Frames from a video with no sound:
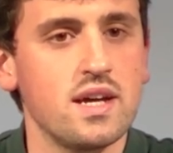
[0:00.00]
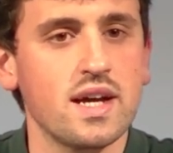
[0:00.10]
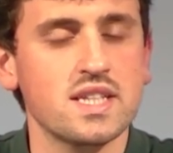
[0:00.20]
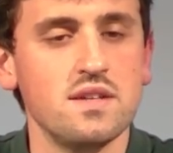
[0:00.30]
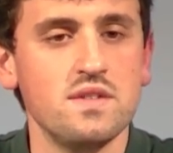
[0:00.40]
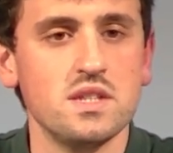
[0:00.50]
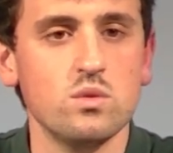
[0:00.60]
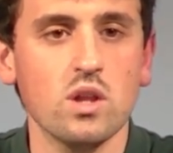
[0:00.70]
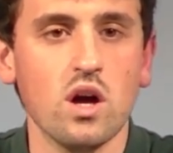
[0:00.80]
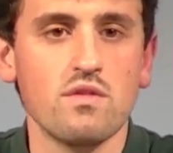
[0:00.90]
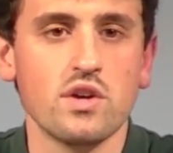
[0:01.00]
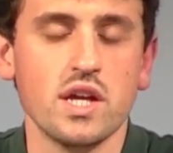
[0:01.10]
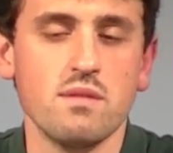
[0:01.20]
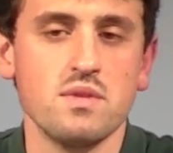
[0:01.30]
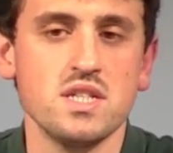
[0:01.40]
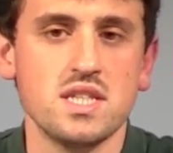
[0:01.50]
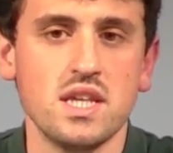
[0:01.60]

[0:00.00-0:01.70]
activity will offer him is